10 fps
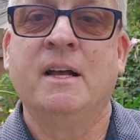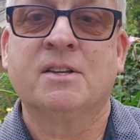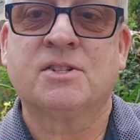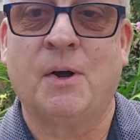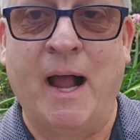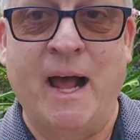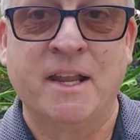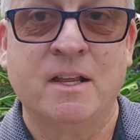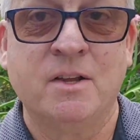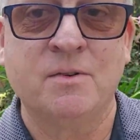So how do
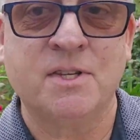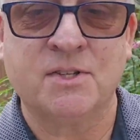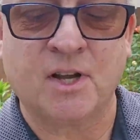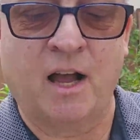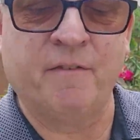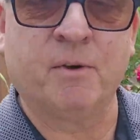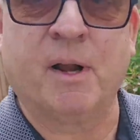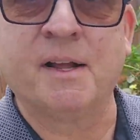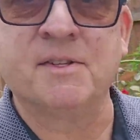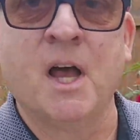you use these coffee
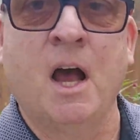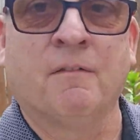grounds?